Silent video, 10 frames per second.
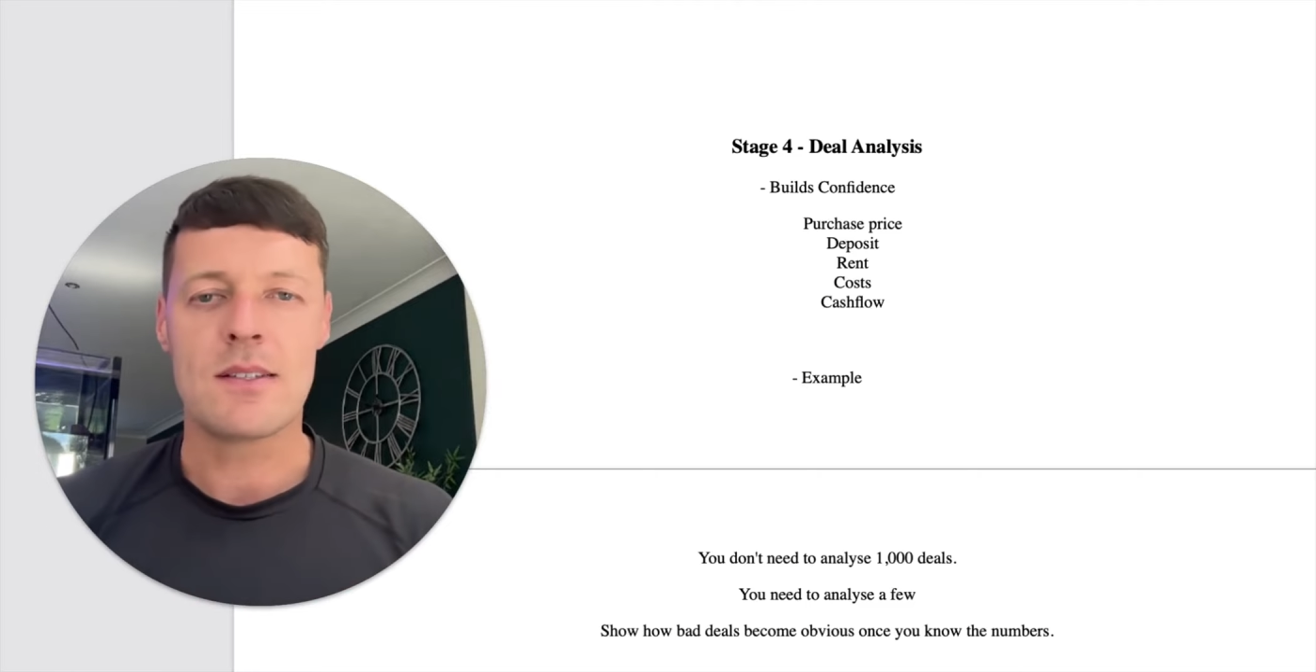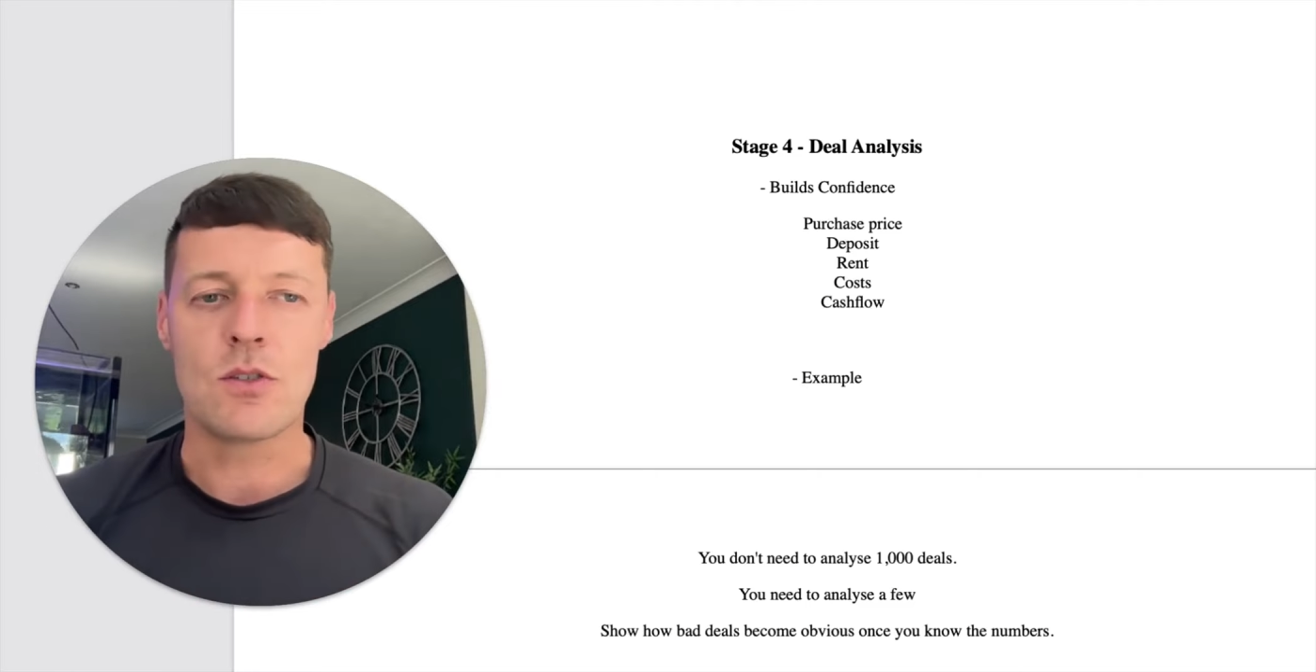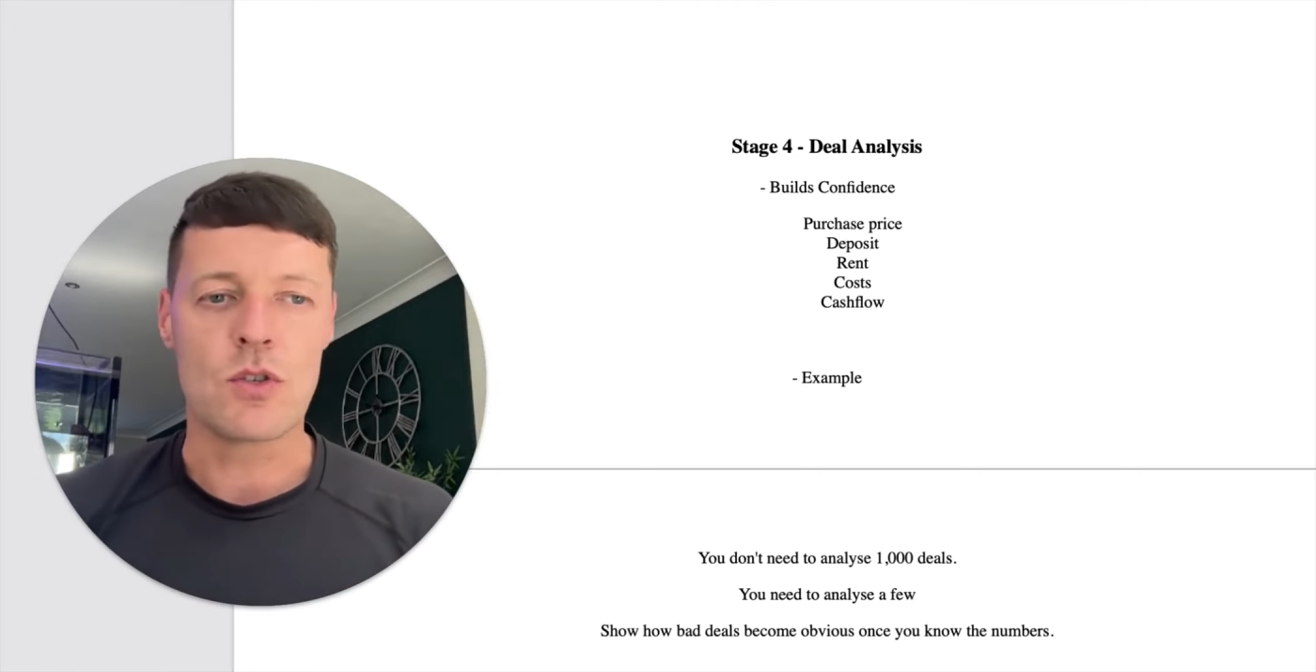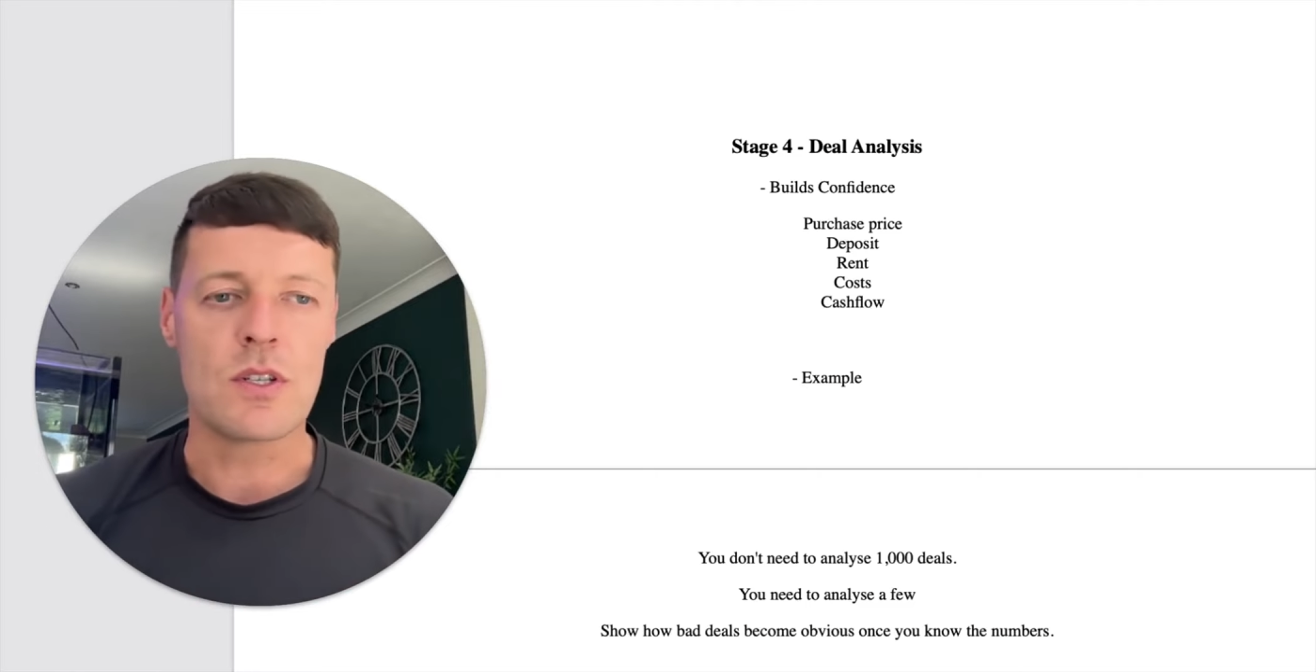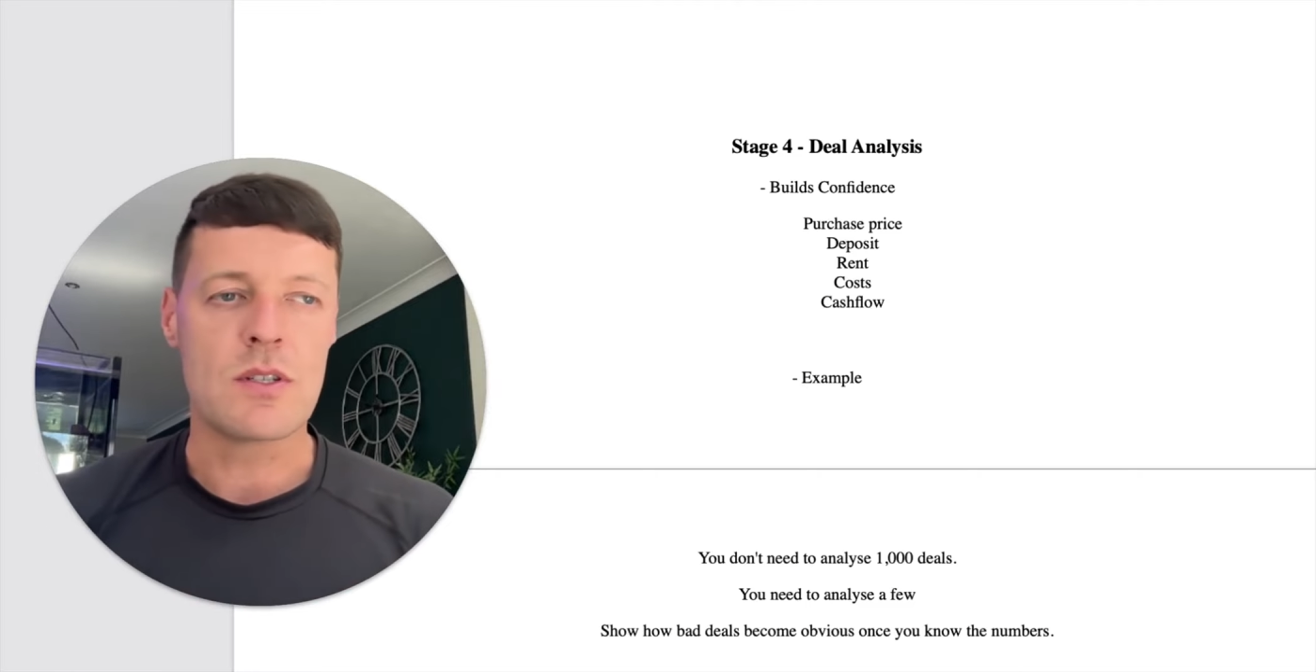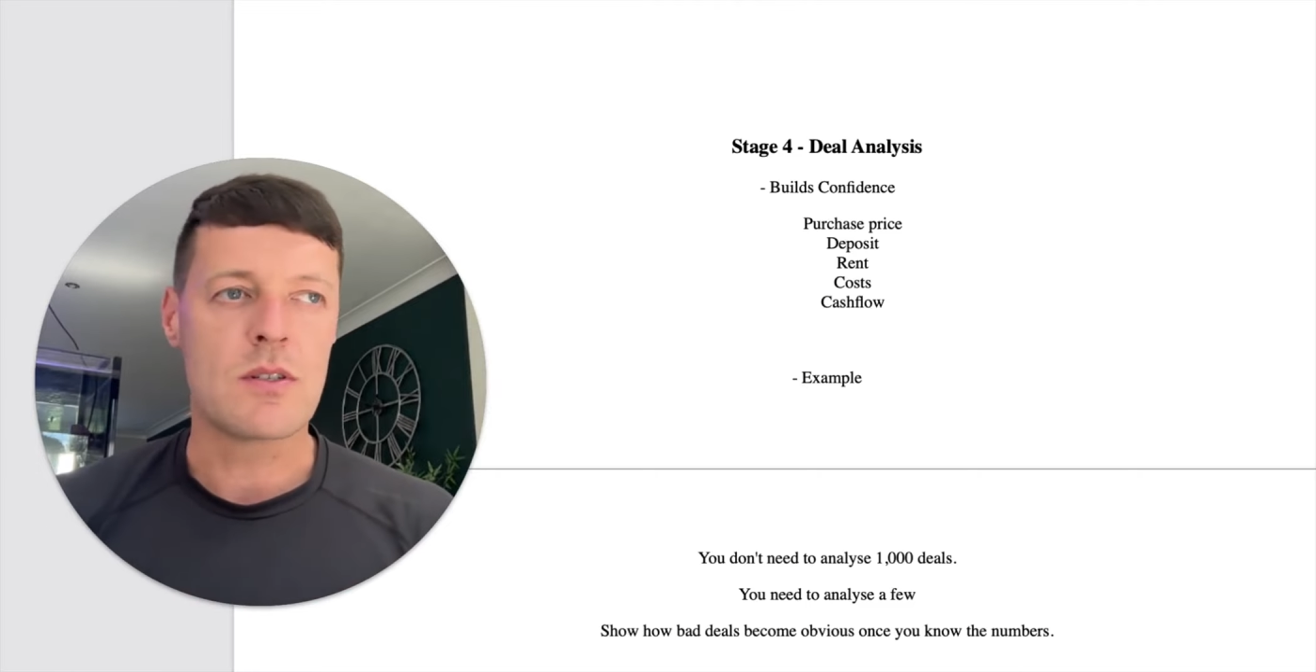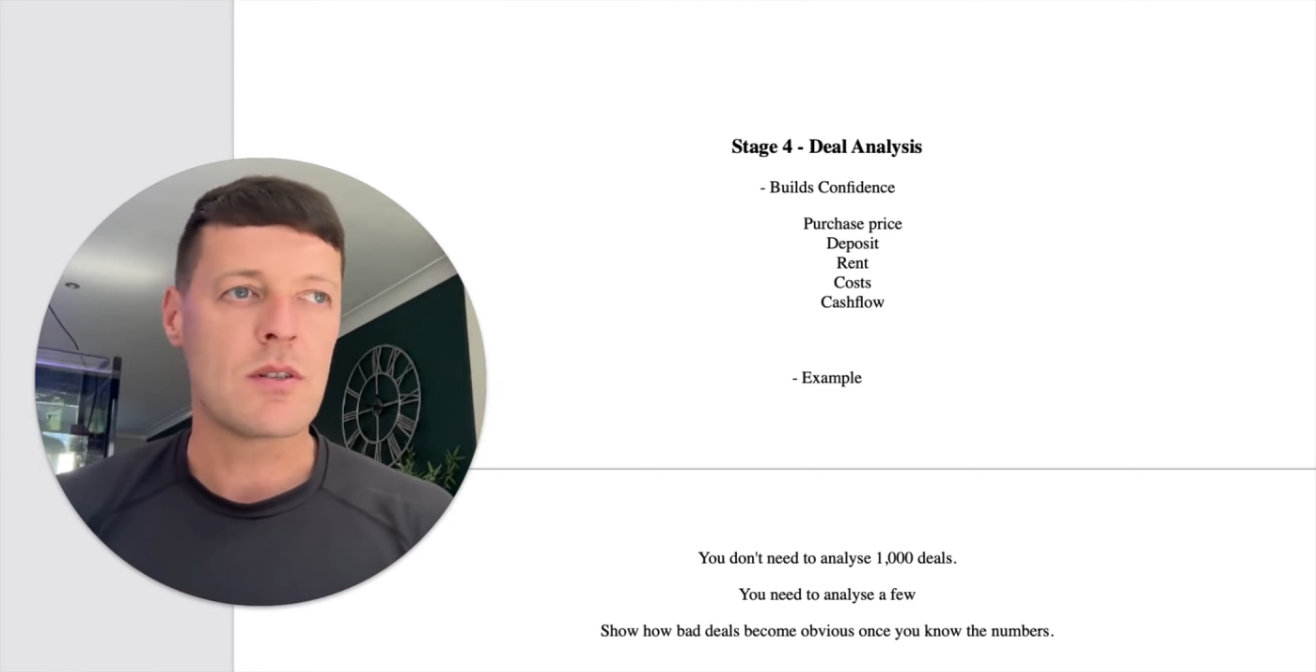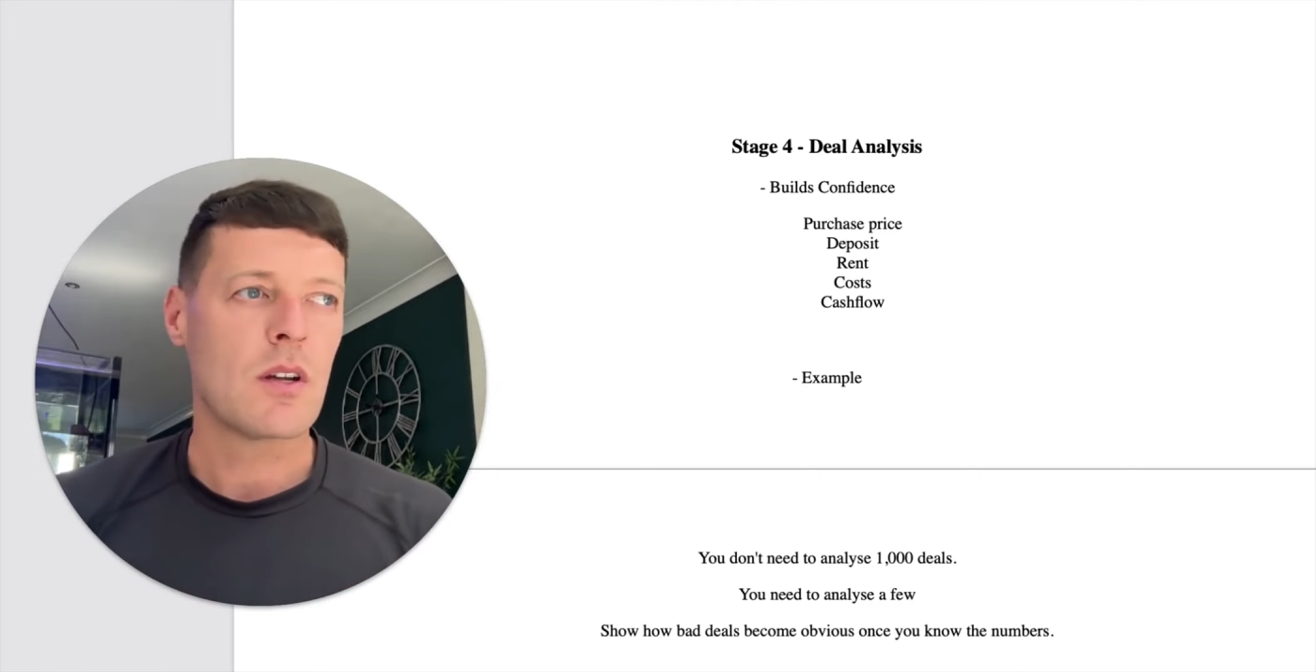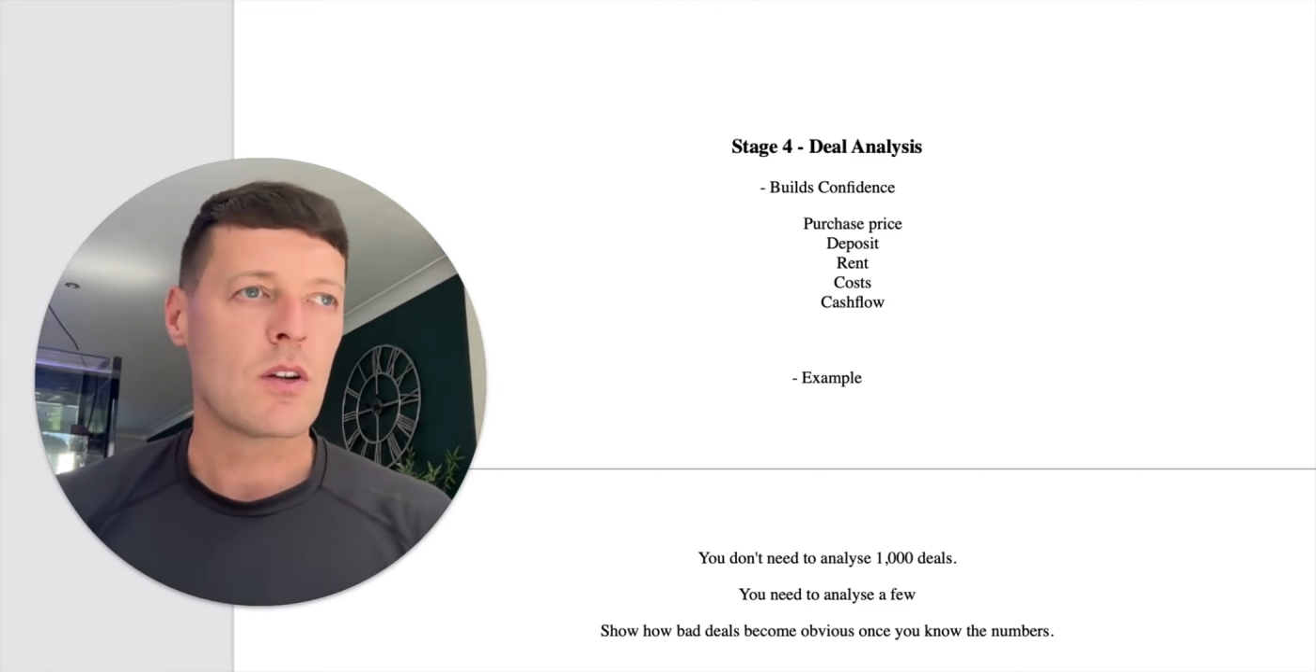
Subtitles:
doesn't